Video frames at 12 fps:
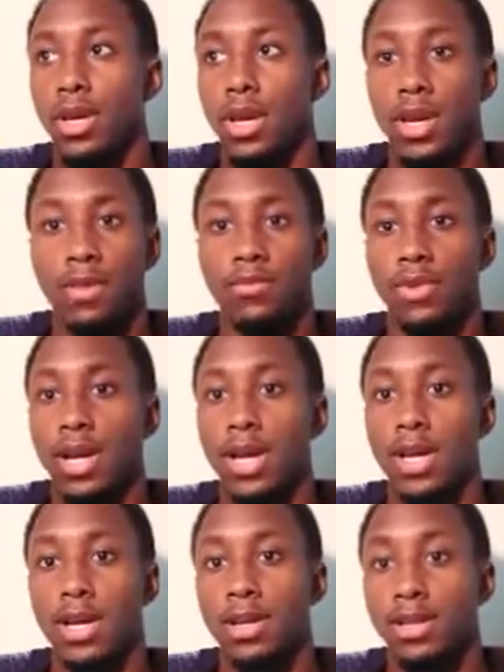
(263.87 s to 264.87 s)
And when I
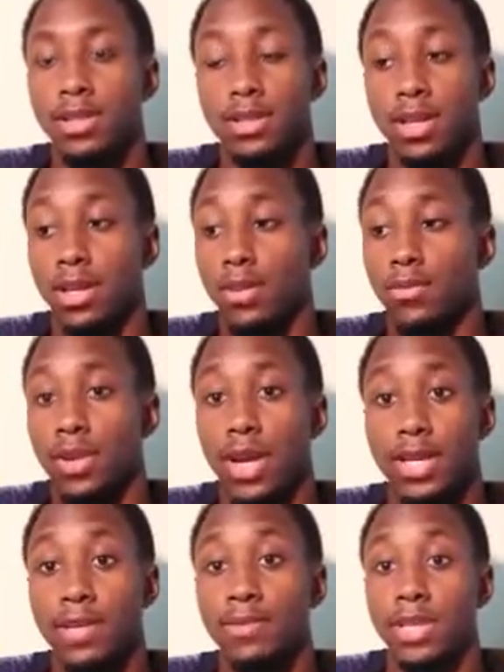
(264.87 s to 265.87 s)
and here's the thing: when I
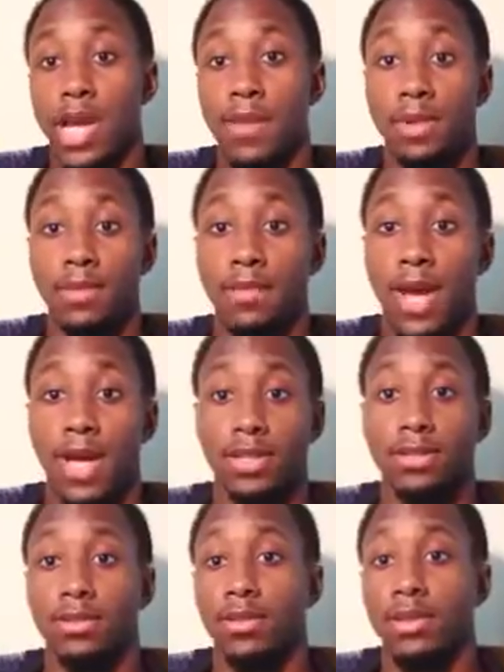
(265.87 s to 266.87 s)
keep saying I'm an
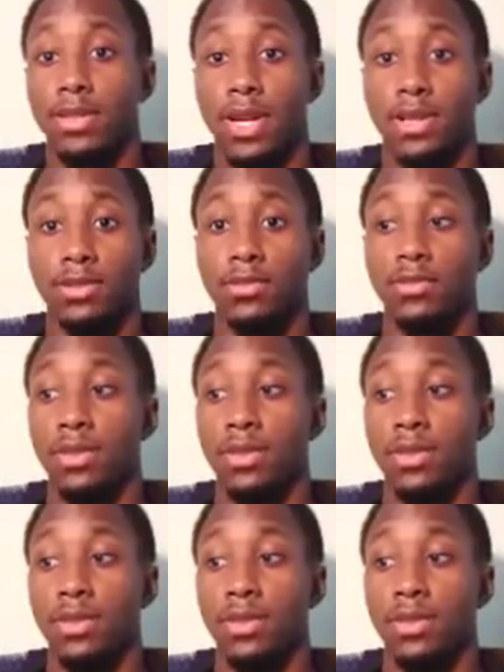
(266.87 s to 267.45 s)
ambassador in Nease high school,